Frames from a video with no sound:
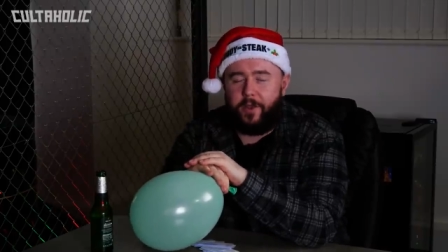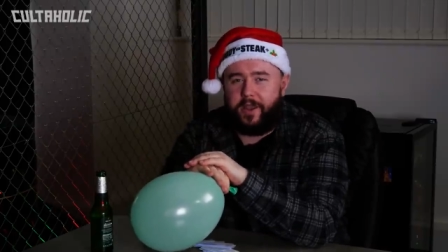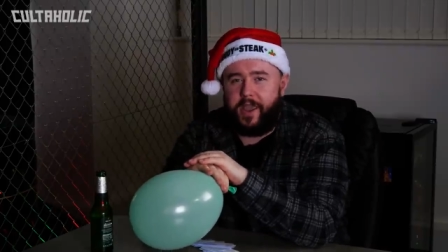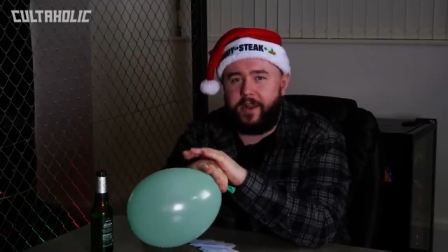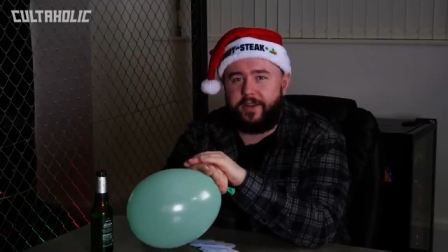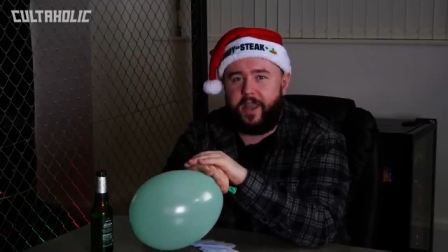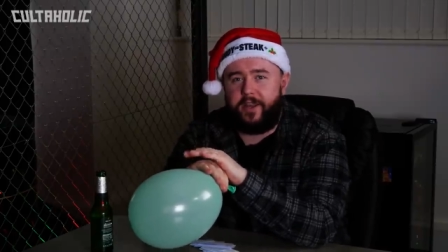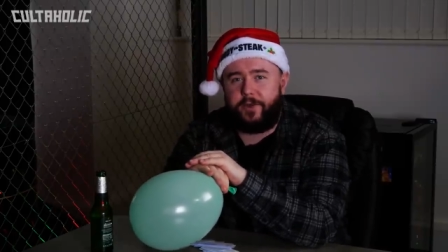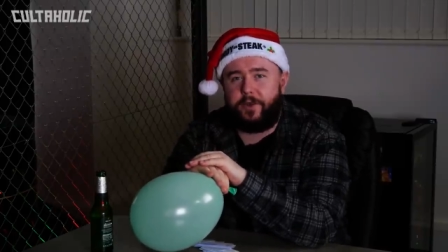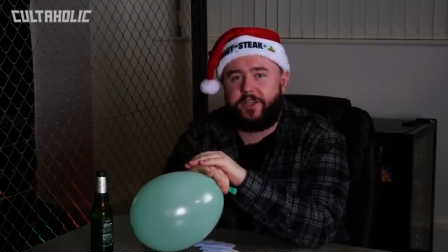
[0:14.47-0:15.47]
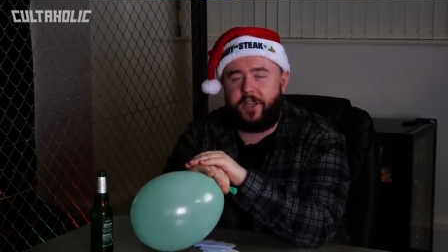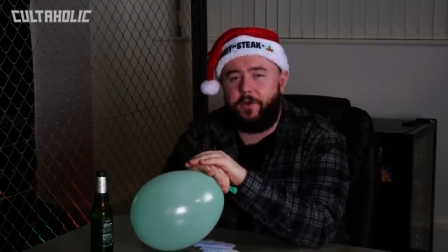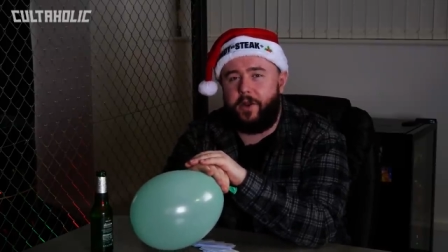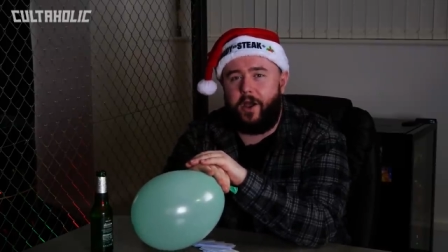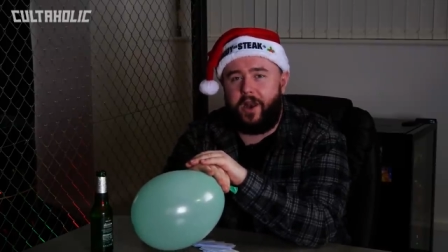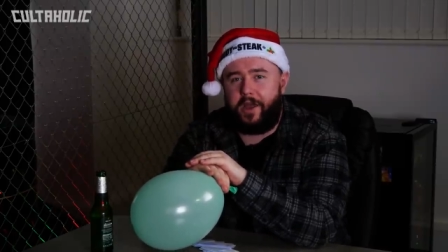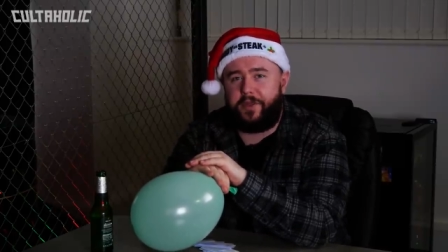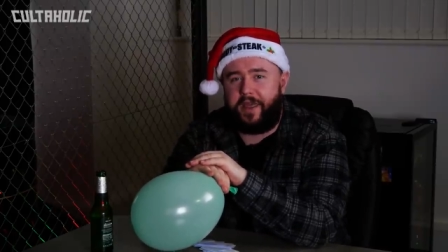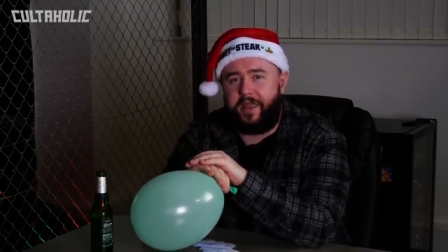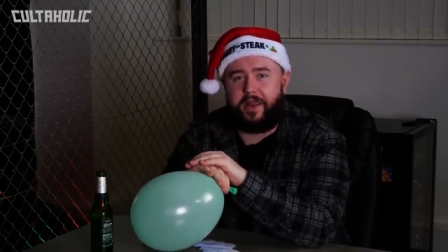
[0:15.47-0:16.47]
We are here today to do a Do Not
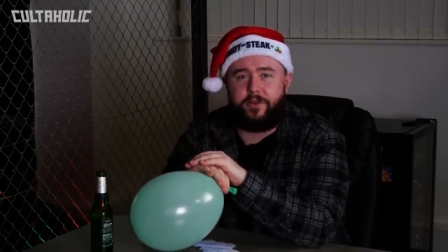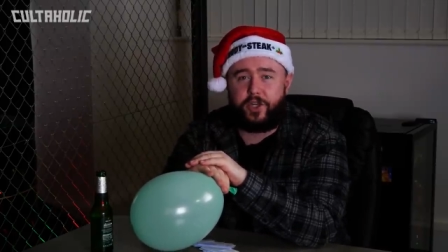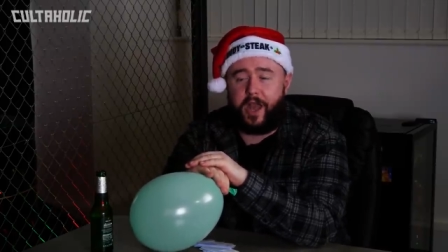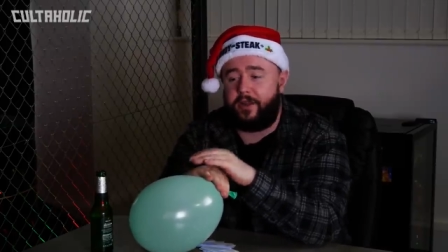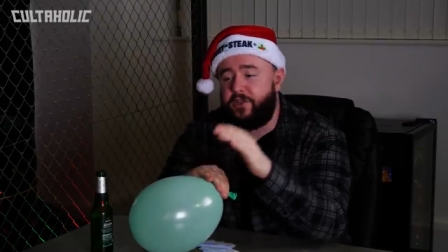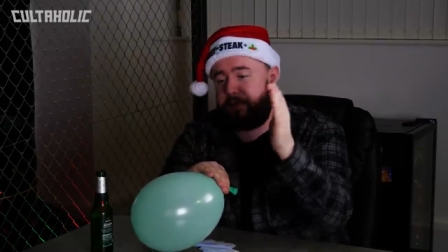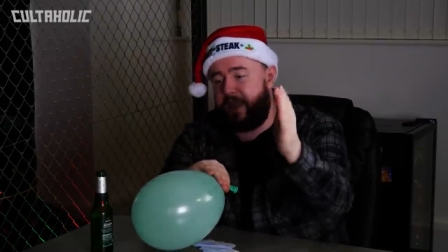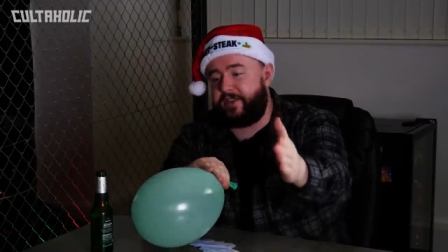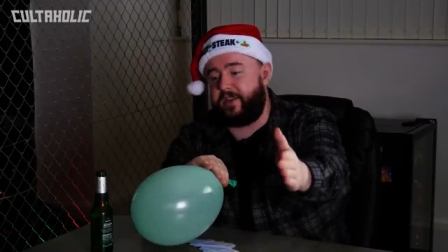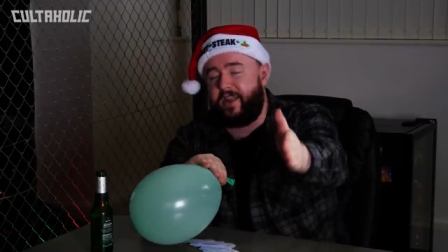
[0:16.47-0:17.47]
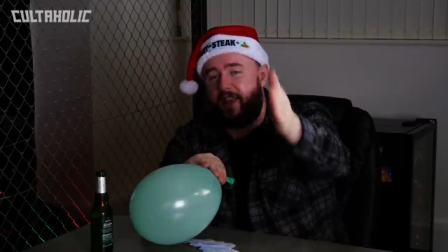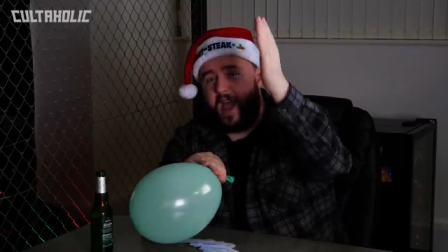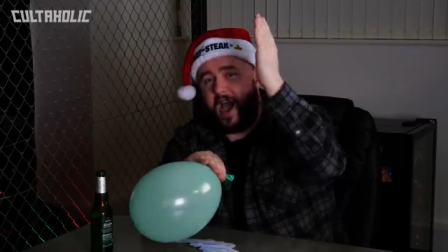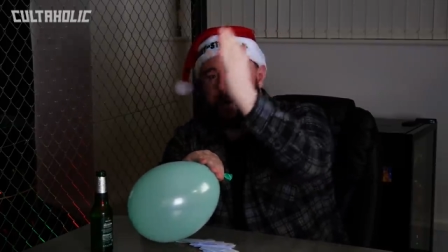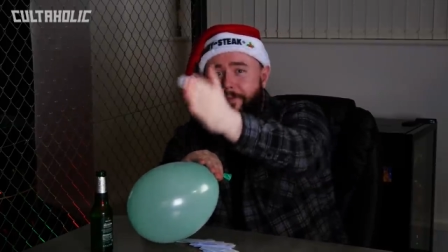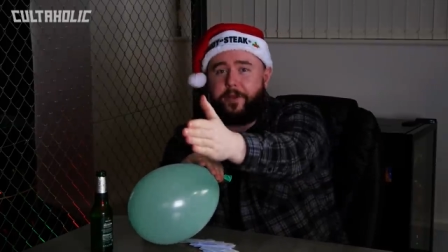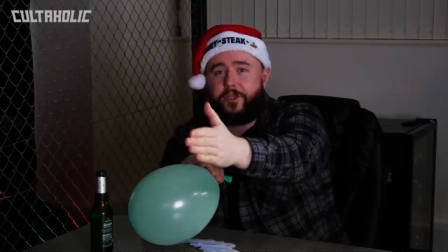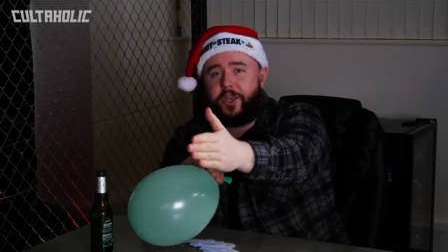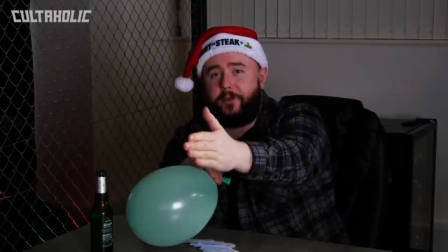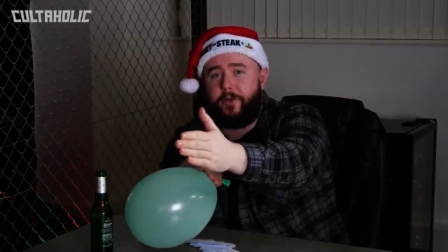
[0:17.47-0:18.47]
Laugh helium challenge. Basically, Adam
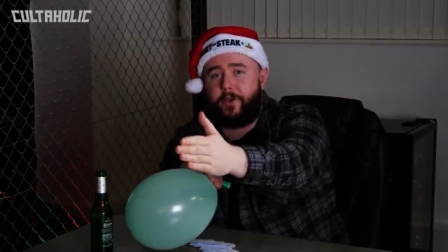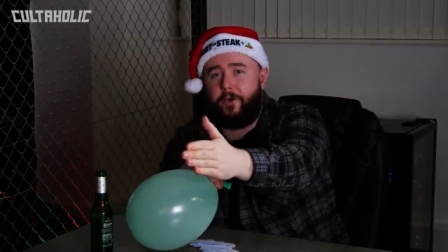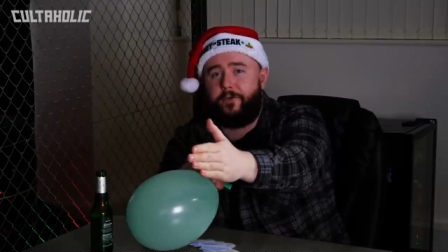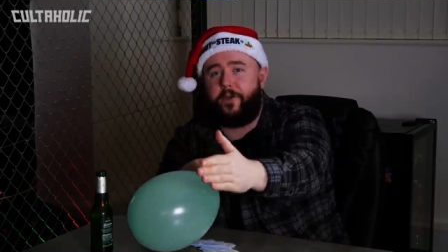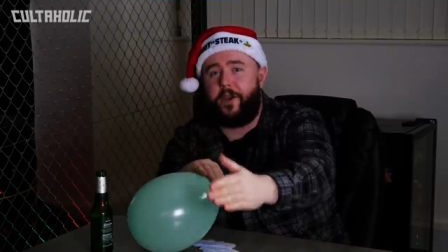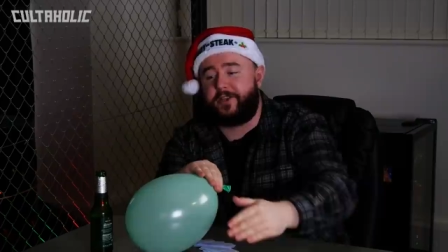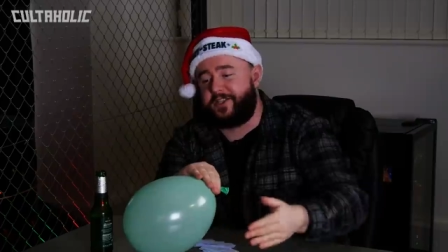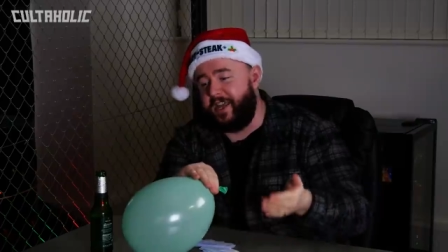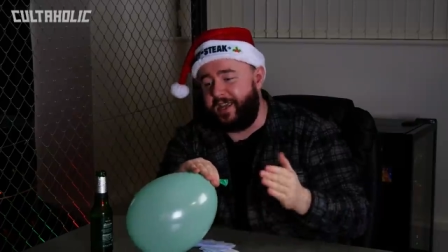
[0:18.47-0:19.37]
Pacitti will go first.